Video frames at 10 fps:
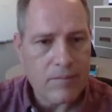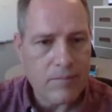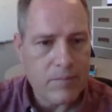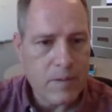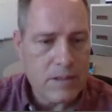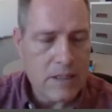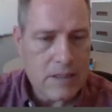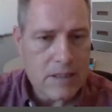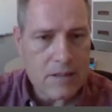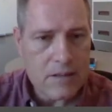
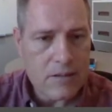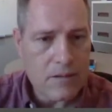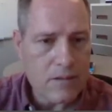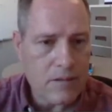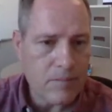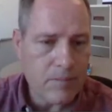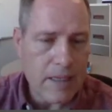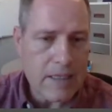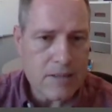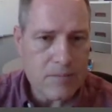positional
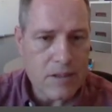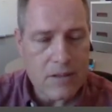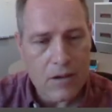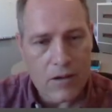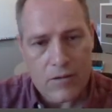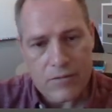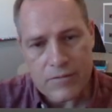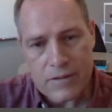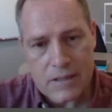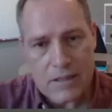placement
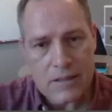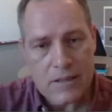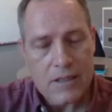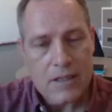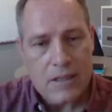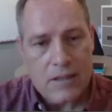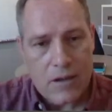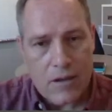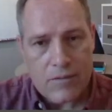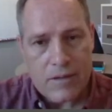of the
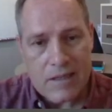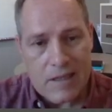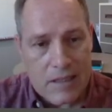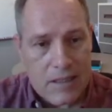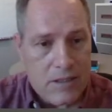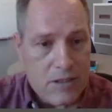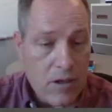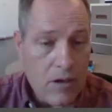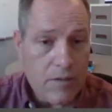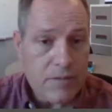three
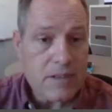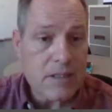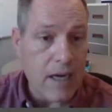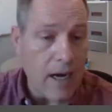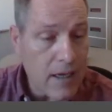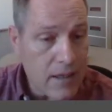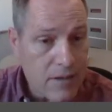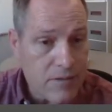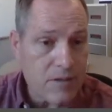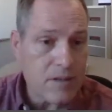shafts
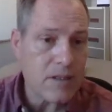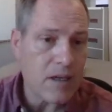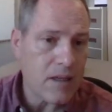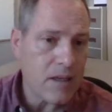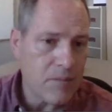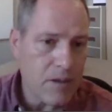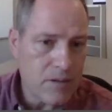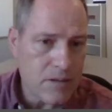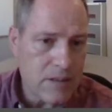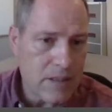relative to each other,
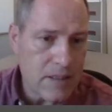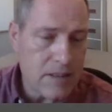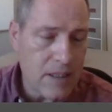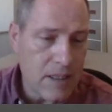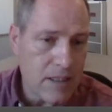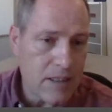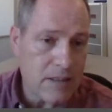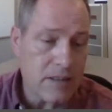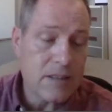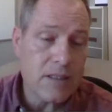because these
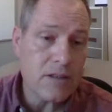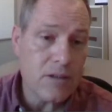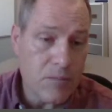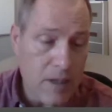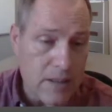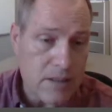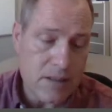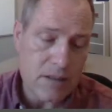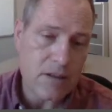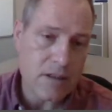gears need to
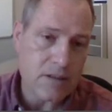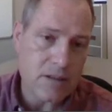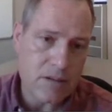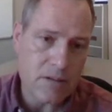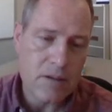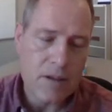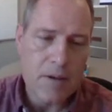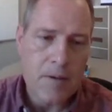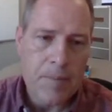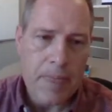mesh. Okay, so
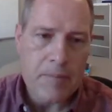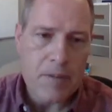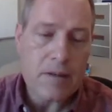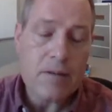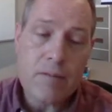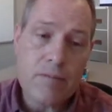but